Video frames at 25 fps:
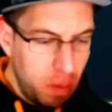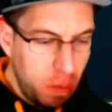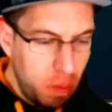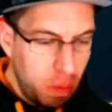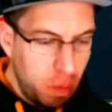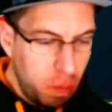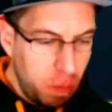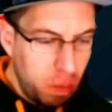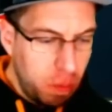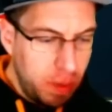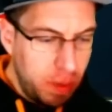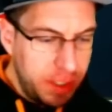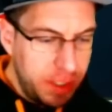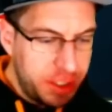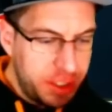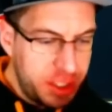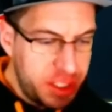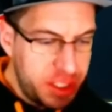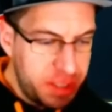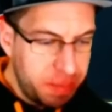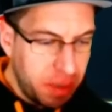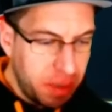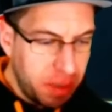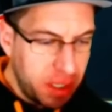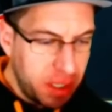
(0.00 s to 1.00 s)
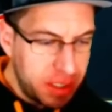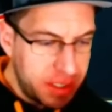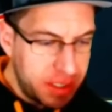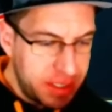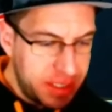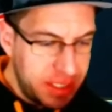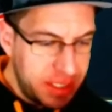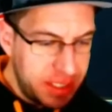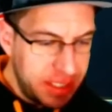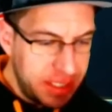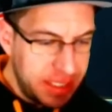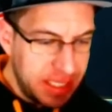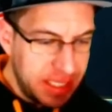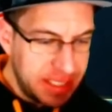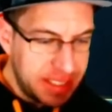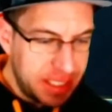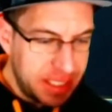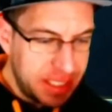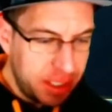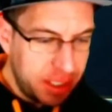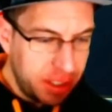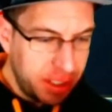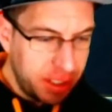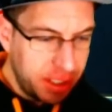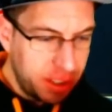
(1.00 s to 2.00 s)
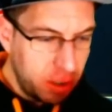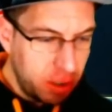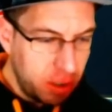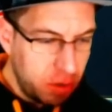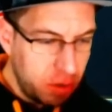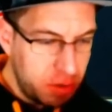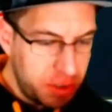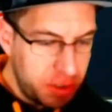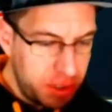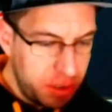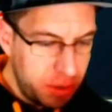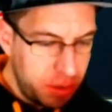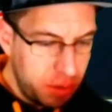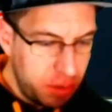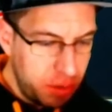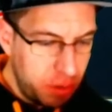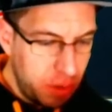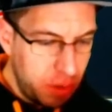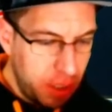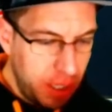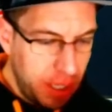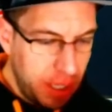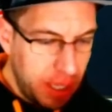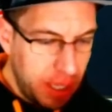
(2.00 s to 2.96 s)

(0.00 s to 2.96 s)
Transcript: which spot to necessarily go to.